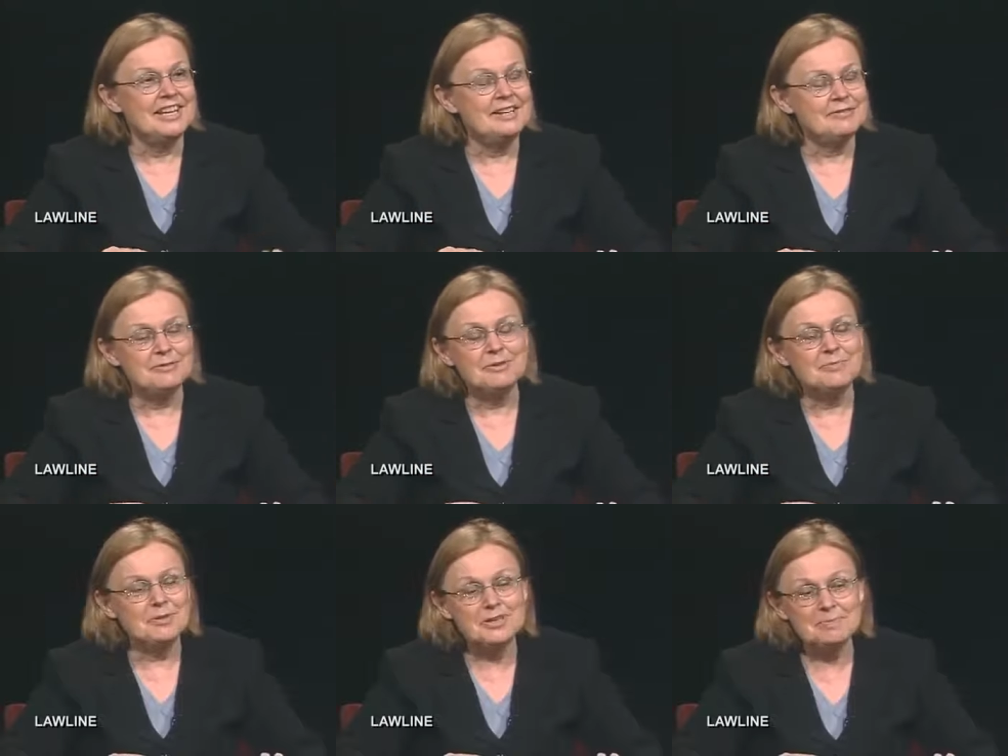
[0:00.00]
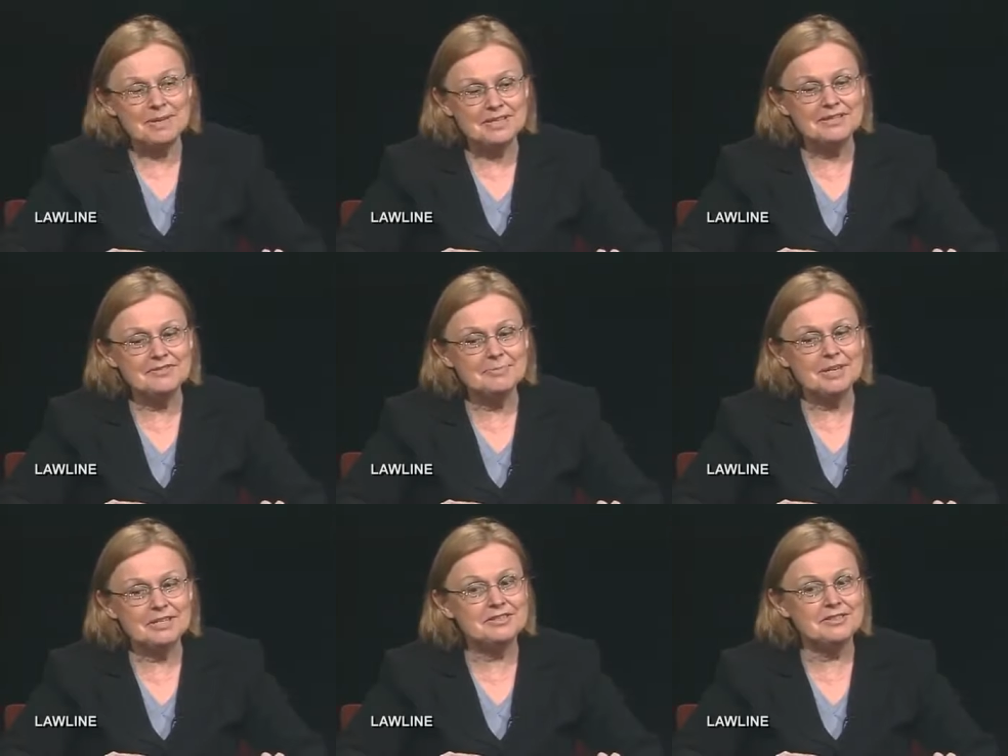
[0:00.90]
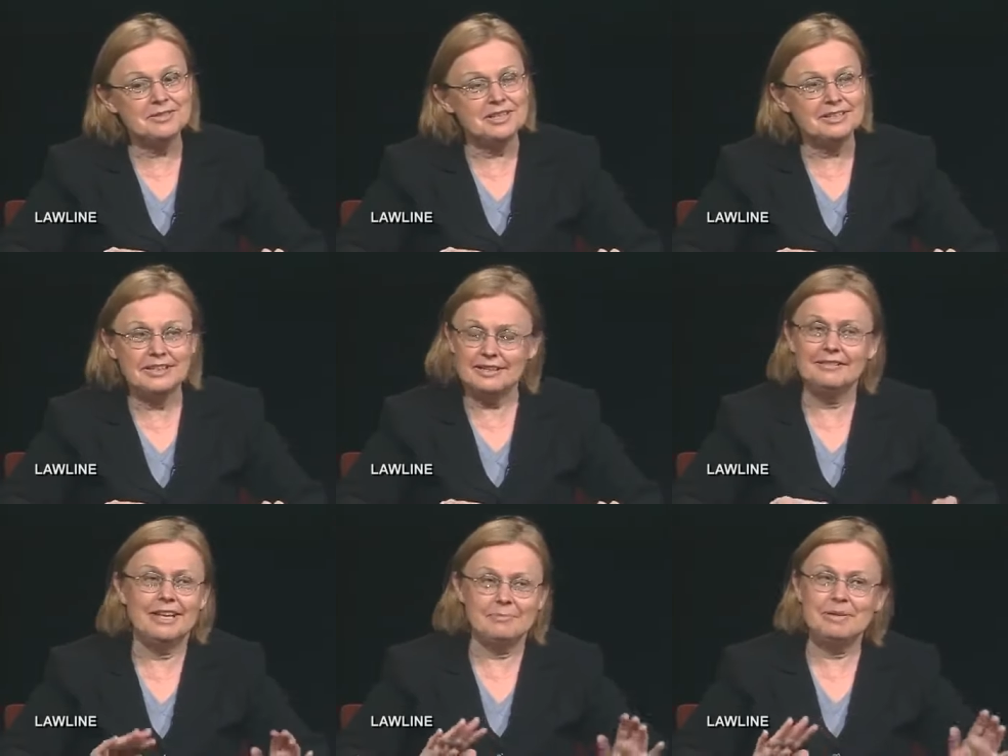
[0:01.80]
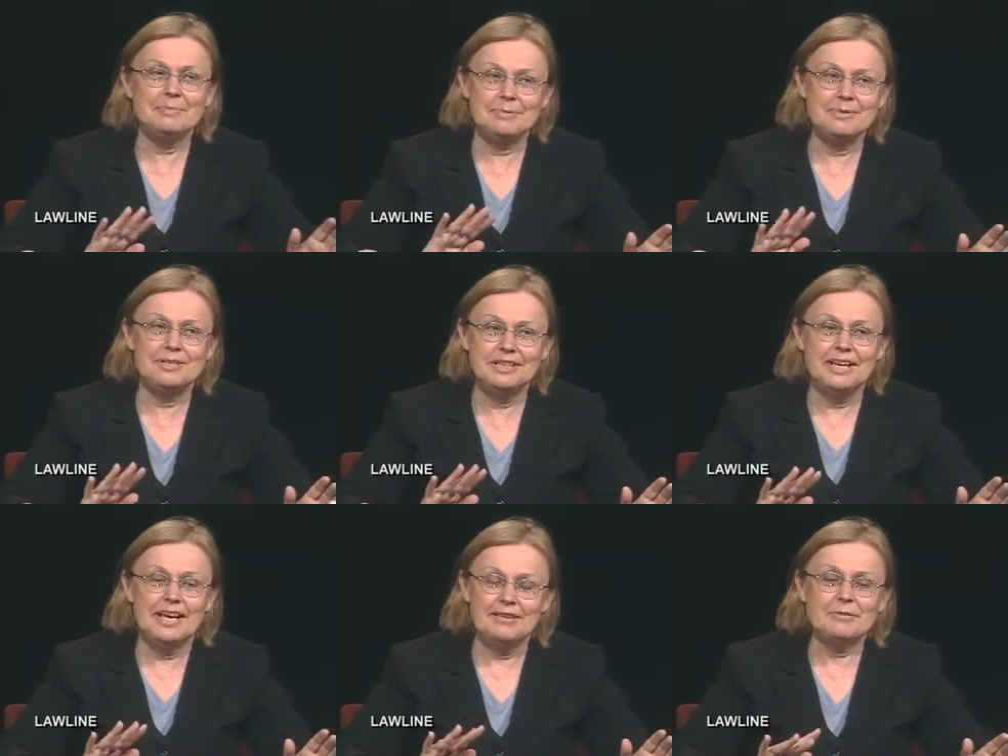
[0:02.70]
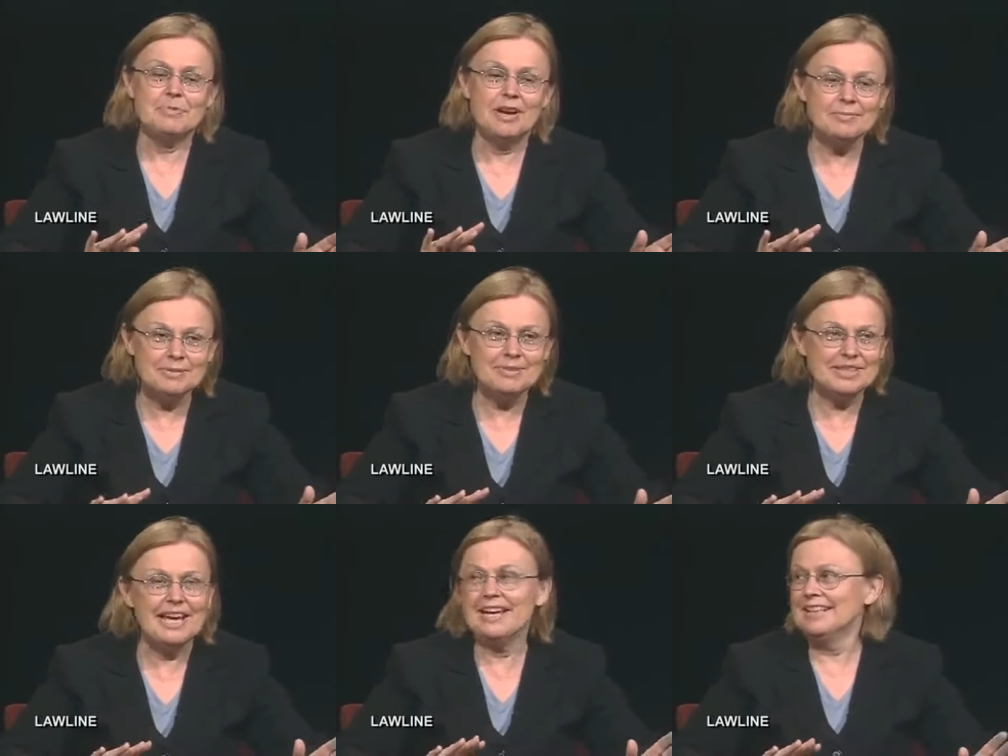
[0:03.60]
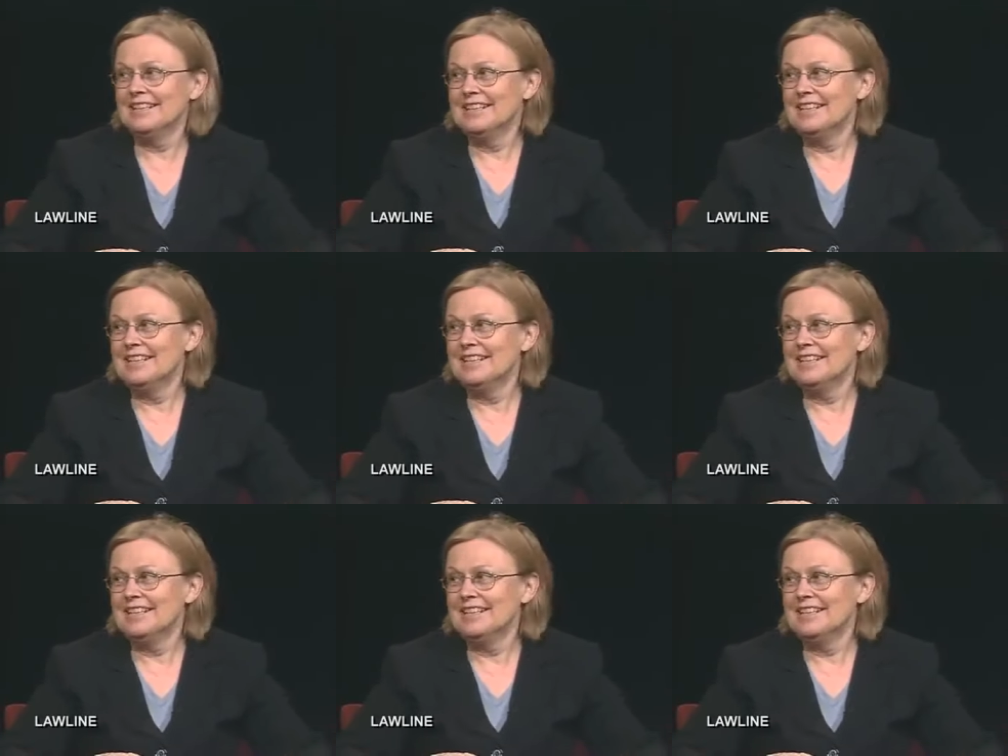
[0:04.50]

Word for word: If it was more expensive to buy soda, and a lot of people would have a problem with that,